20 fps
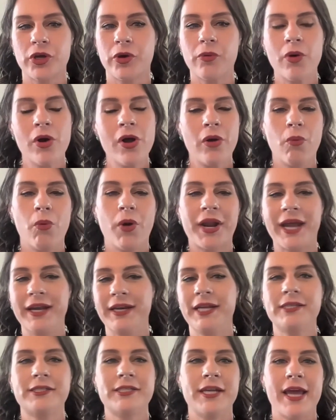So what I
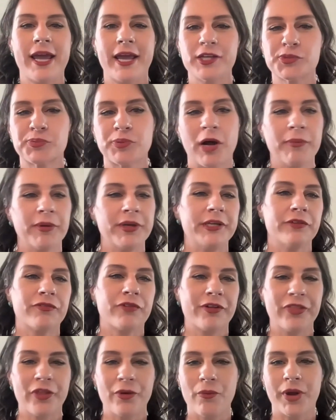need today is probably
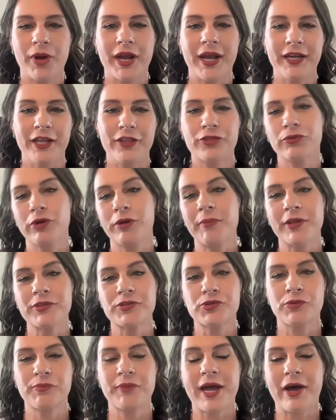different than what I need 3
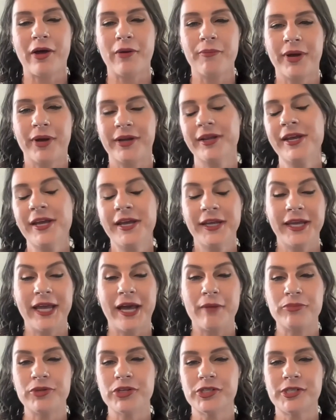months from now. But
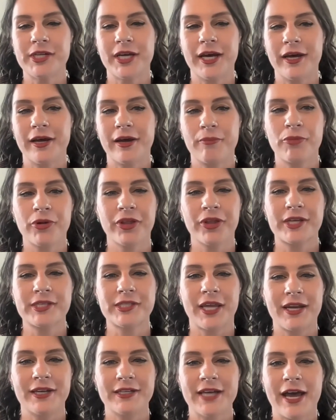yeah, I'm really
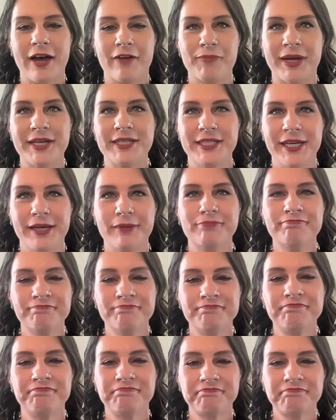excited to have my team.